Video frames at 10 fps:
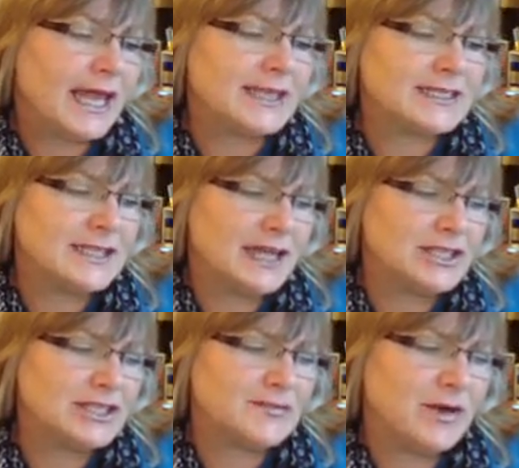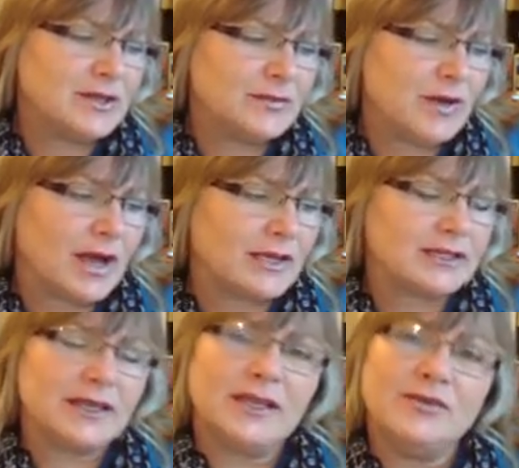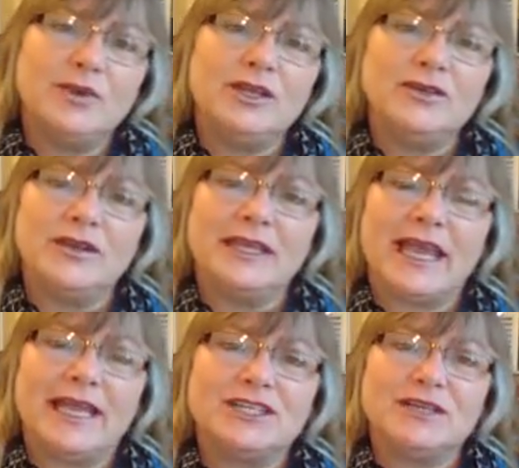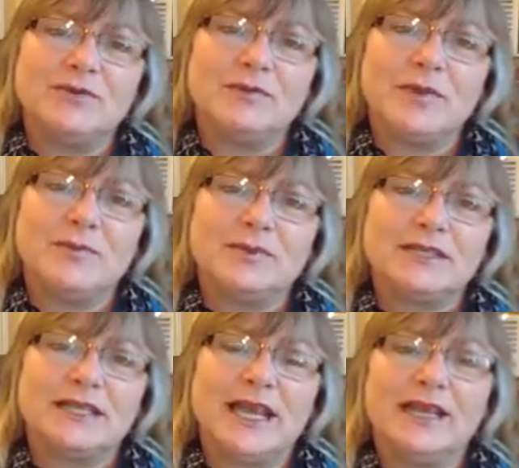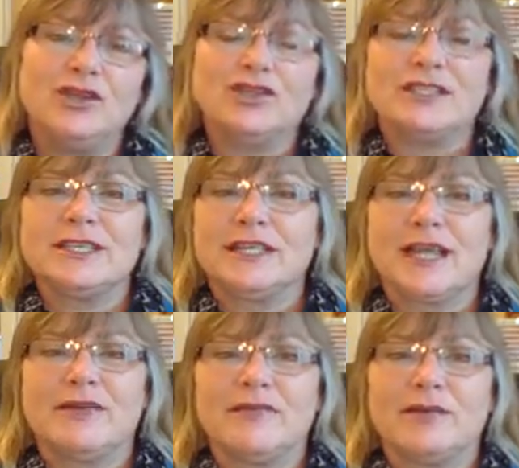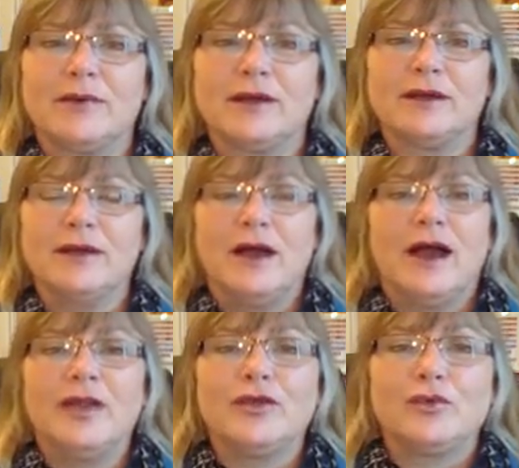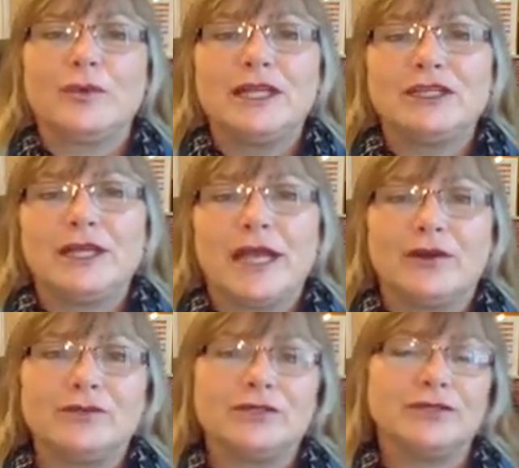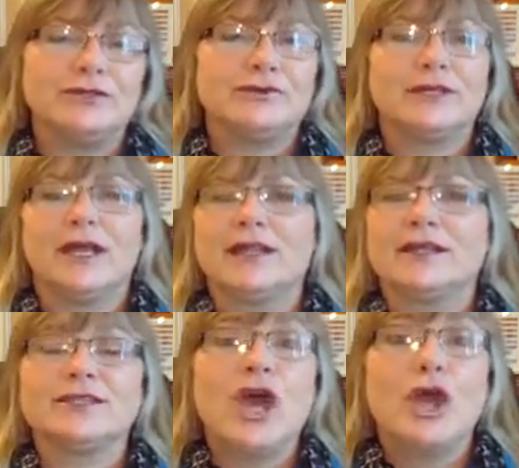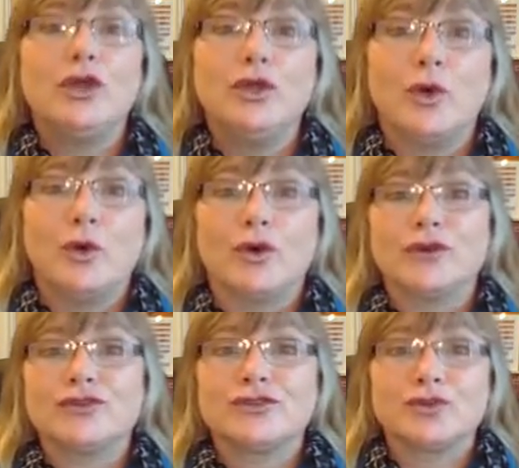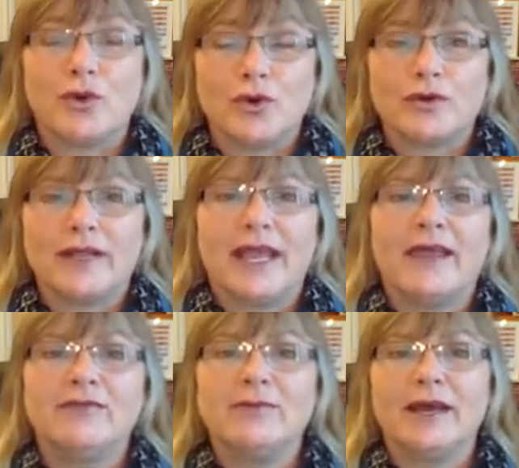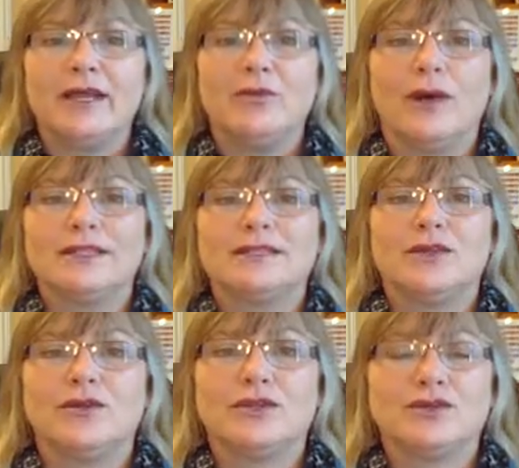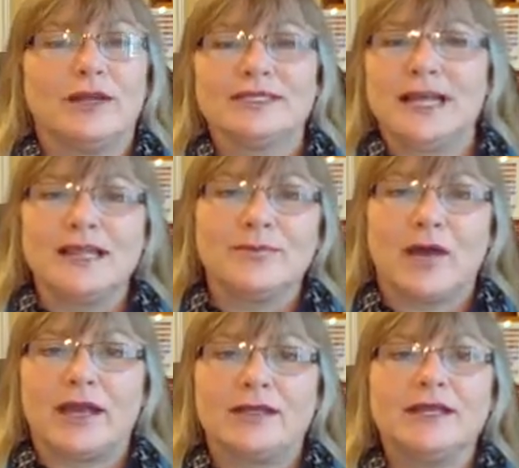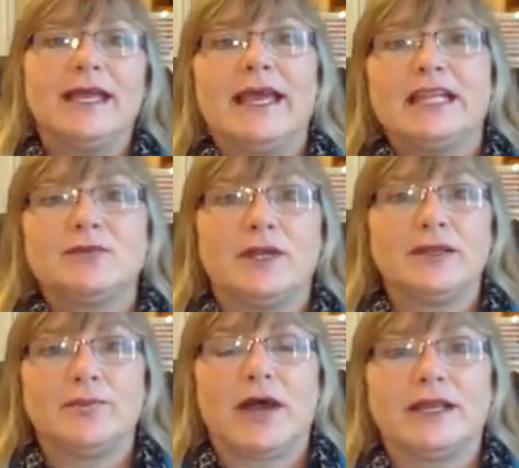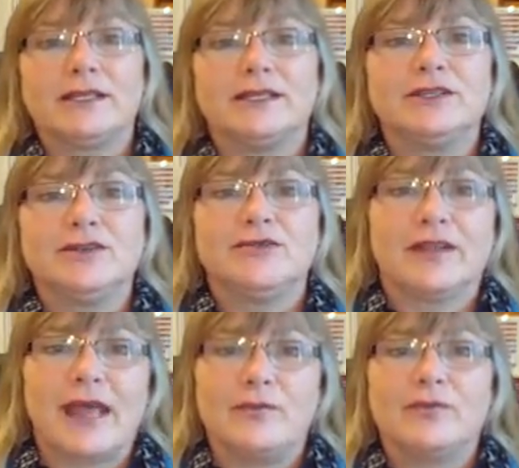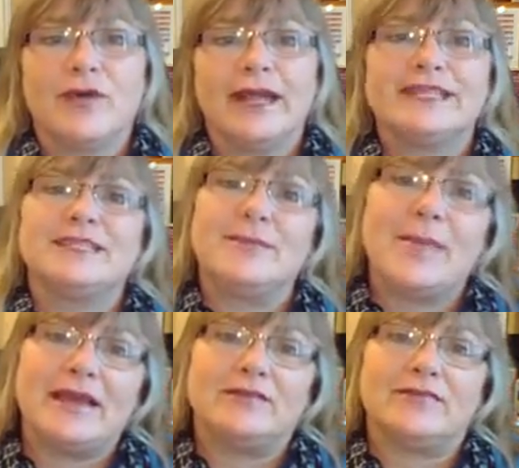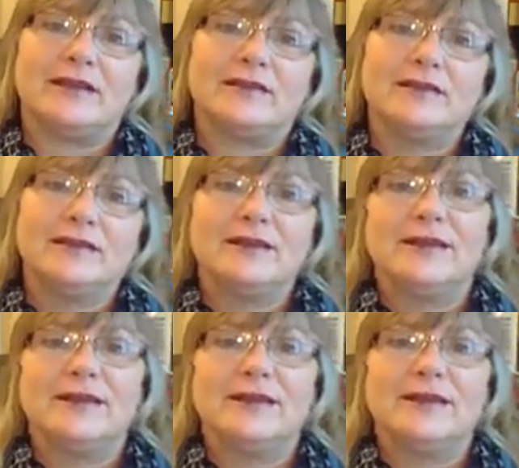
And it's not just about the product. When you're engaging with people today, you'll see it everywhere. They're reaching out to you, telling us your story. Everybody wants to know the story. It's not the product. It's what the product can do for them, right? It's the benefit,